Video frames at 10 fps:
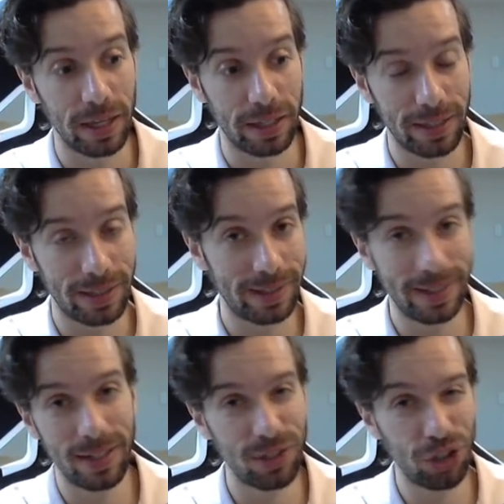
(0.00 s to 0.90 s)
He
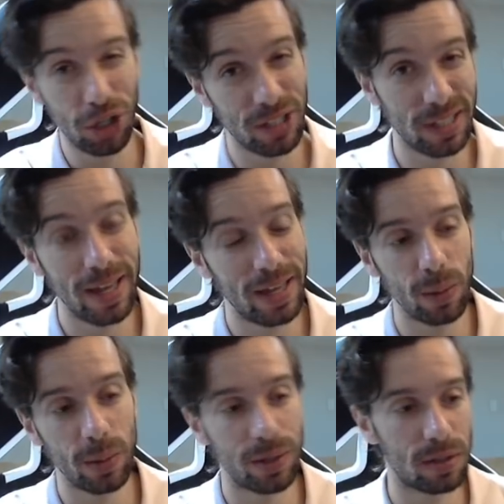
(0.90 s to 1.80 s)
did just get
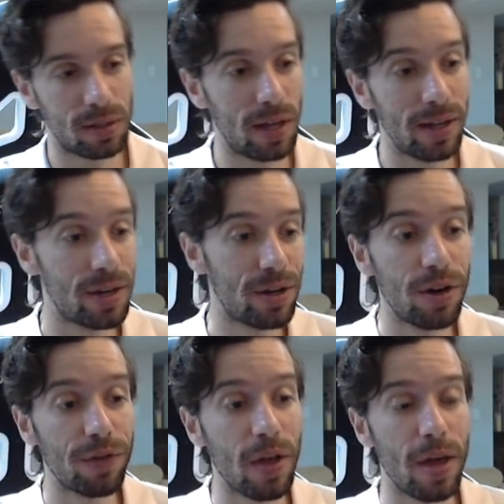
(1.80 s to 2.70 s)
hit with a slight
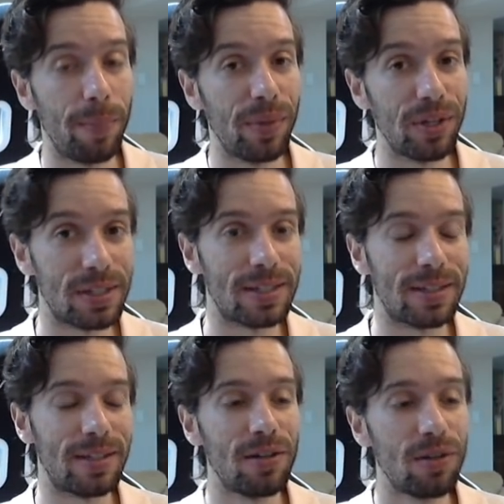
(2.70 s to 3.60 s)
nerf, but
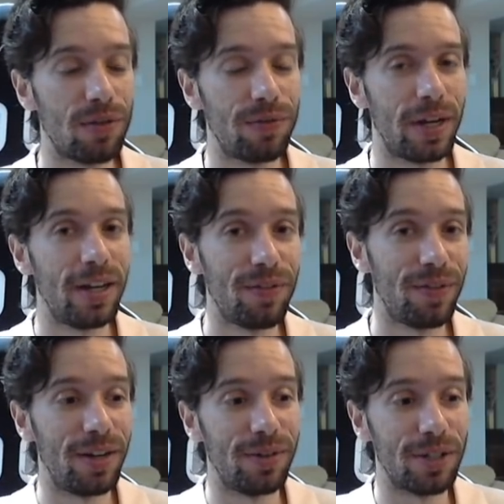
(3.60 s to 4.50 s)
still a very,
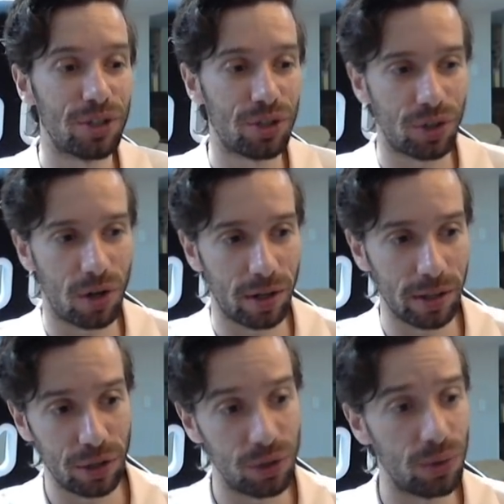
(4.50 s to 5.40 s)
very
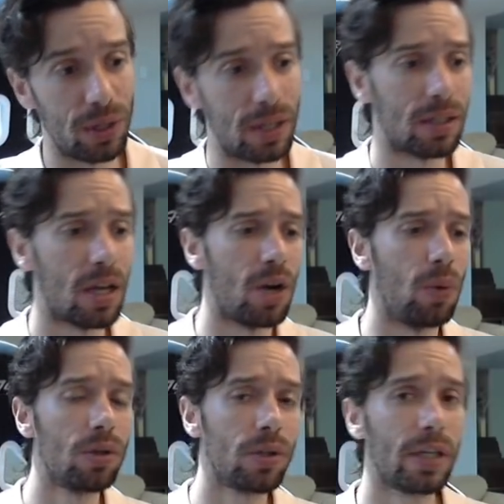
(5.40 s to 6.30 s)
strong unit.
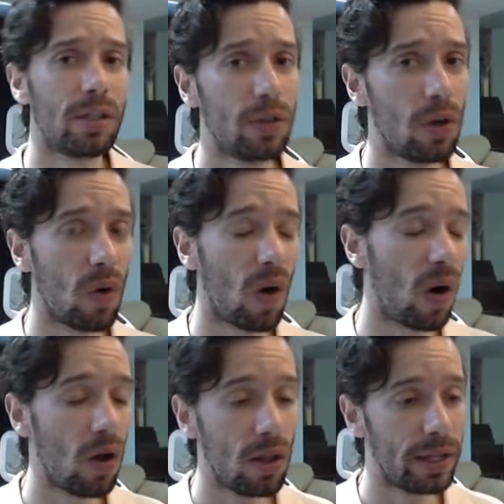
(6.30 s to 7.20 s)
We're looking to go
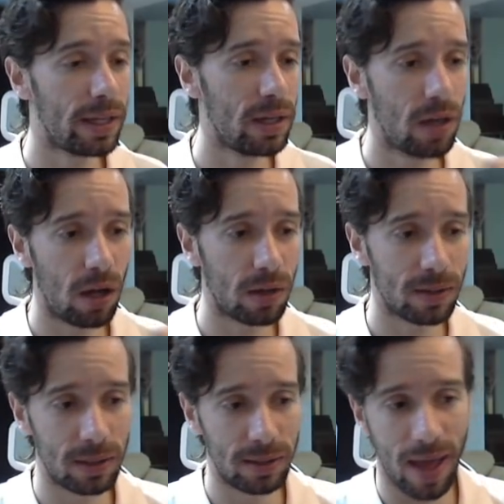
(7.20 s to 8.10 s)
all in on
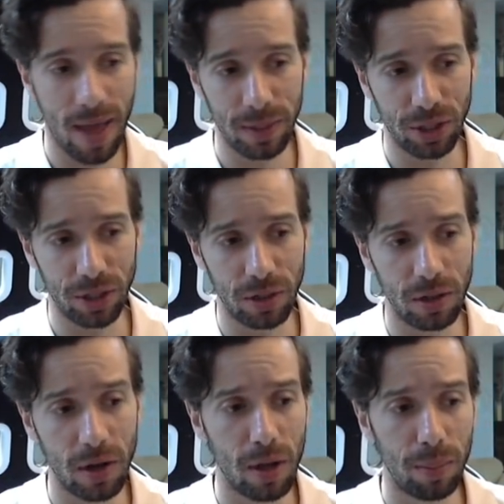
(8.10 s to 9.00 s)
the damage here.